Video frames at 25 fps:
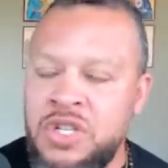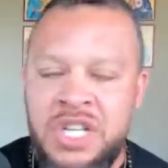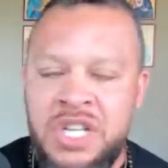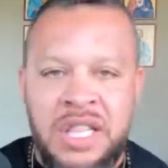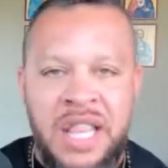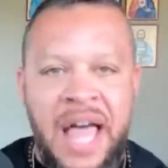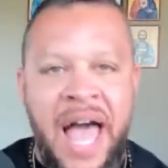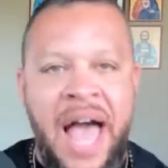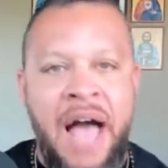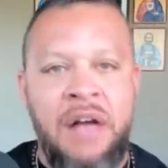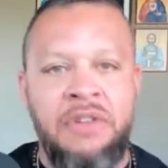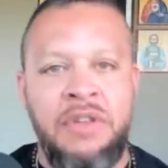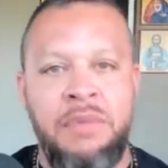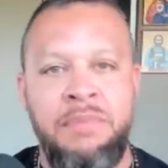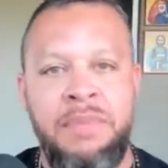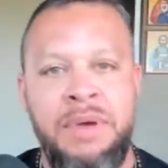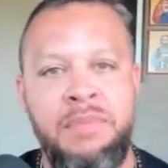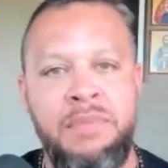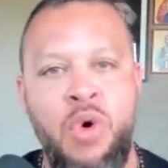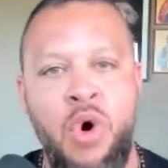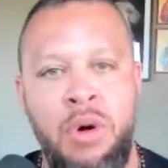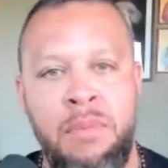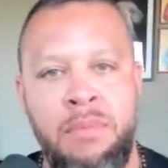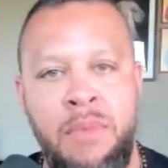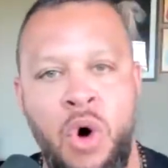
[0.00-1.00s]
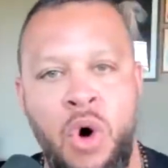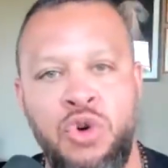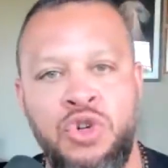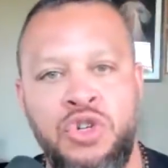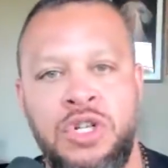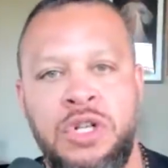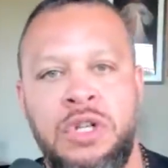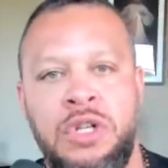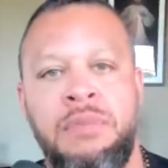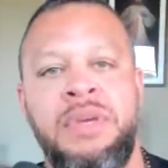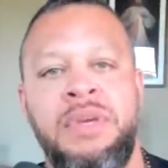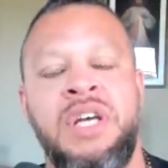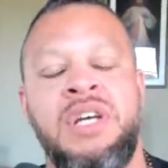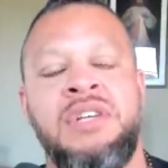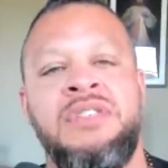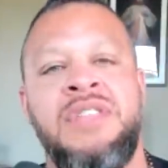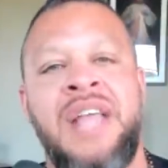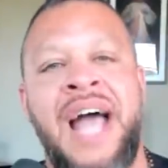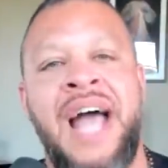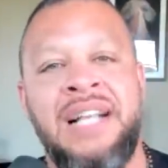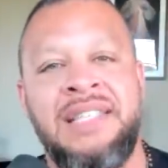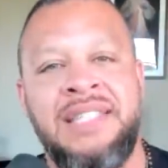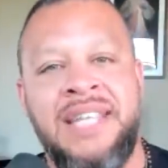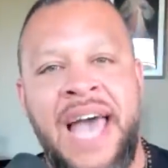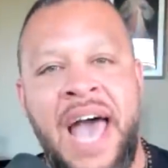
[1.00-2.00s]
is allowed to be more emotional because
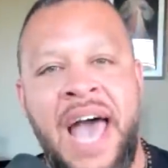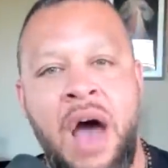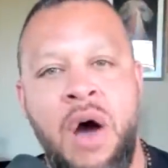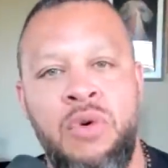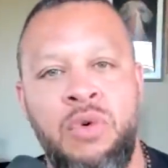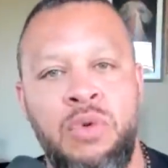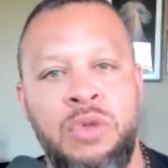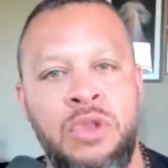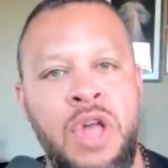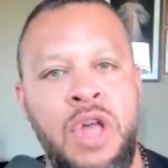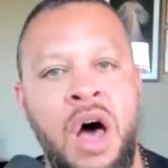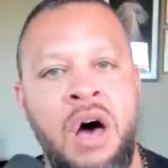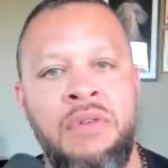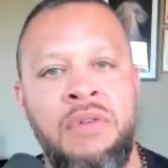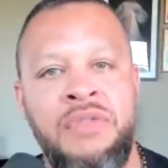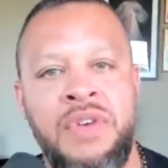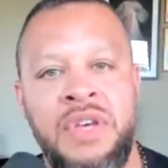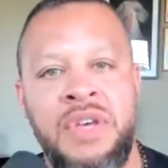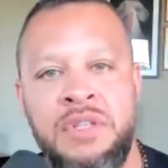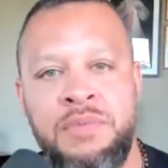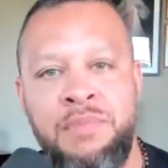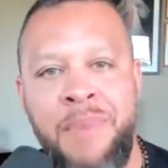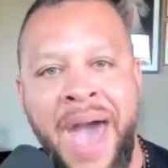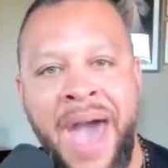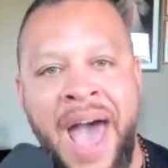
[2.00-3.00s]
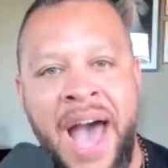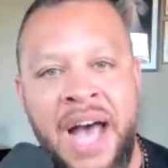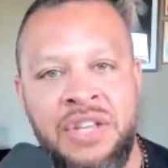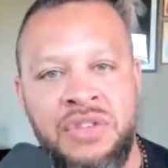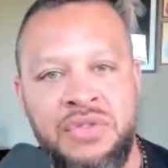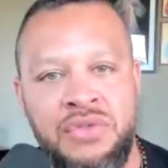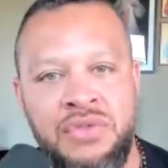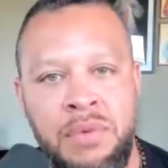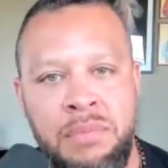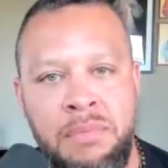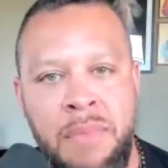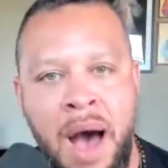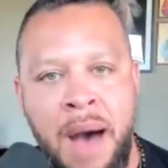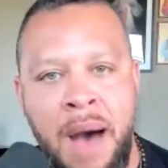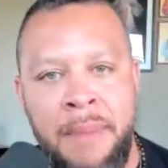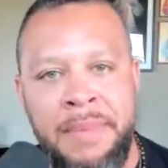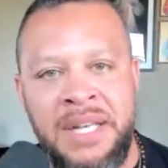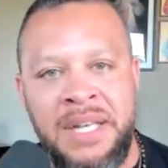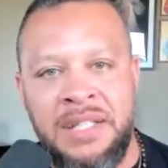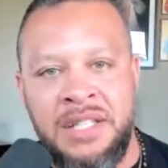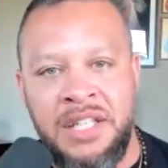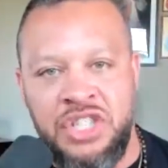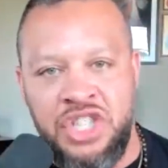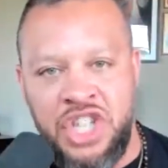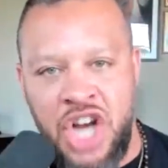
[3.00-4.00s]
that's how love is passed from
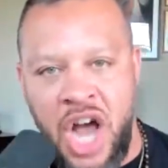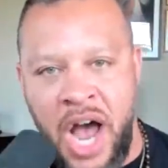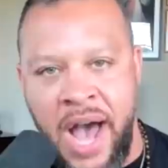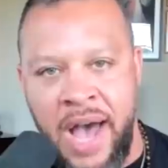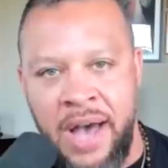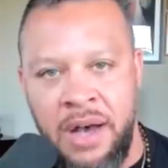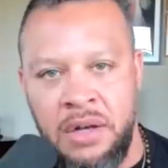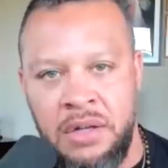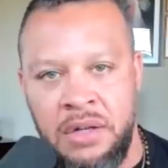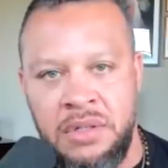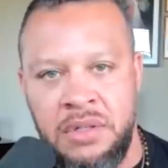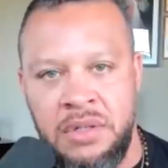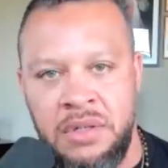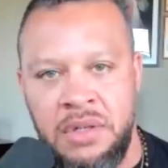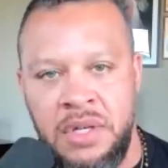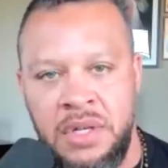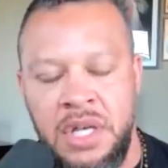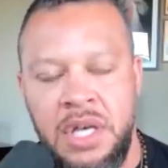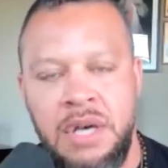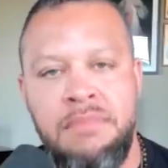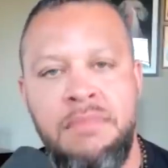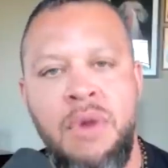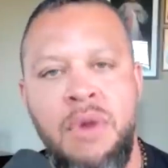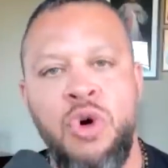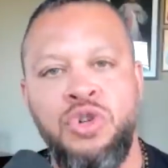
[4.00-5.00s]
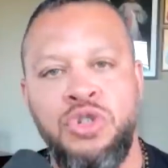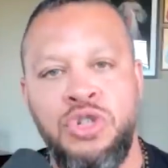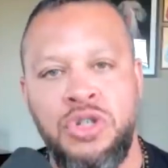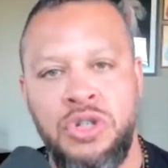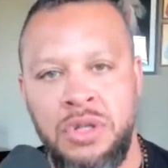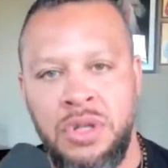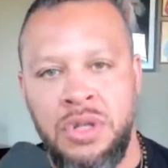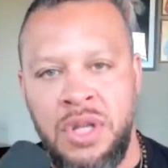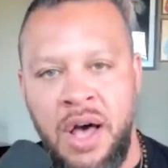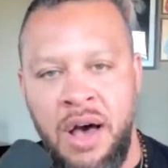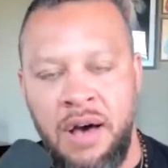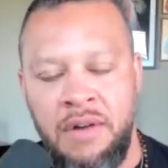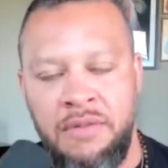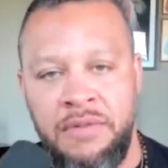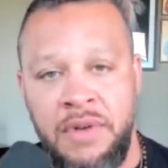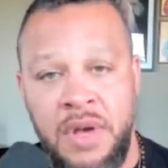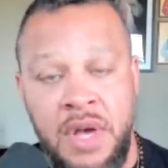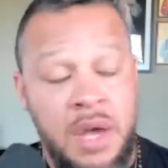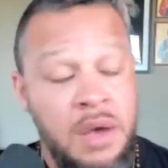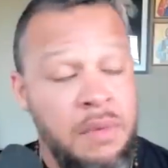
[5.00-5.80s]
mommy to child emotional love.